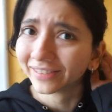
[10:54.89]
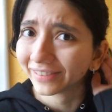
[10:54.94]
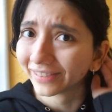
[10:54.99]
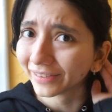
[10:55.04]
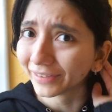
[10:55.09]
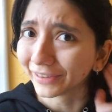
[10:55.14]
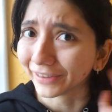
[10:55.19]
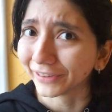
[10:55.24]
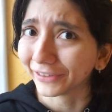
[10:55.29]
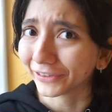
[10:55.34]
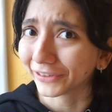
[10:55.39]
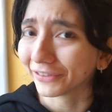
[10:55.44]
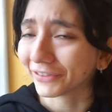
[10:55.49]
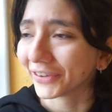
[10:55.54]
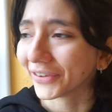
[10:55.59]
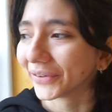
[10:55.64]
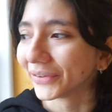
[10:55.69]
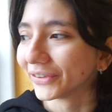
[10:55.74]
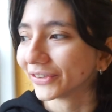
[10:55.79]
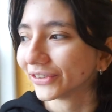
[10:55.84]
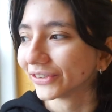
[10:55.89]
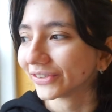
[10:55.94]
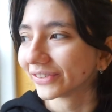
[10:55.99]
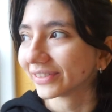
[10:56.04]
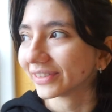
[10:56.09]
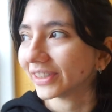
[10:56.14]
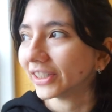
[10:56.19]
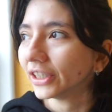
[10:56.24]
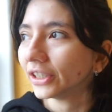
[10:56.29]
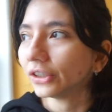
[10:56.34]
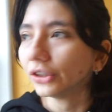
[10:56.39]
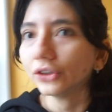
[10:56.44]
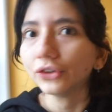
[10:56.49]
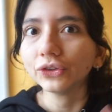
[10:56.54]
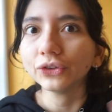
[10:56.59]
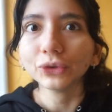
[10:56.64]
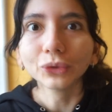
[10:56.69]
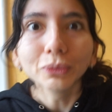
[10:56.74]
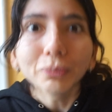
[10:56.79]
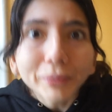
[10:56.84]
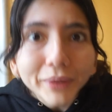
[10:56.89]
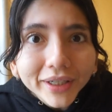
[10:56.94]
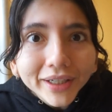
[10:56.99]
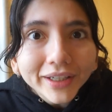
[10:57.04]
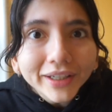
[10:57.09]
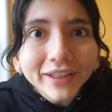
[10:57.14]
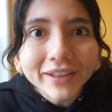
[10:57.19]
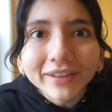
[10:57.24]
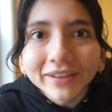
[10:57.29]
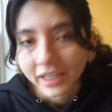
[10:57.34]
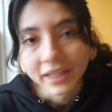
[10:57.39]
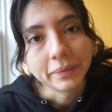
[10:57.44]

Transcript: so interview, just Zoom me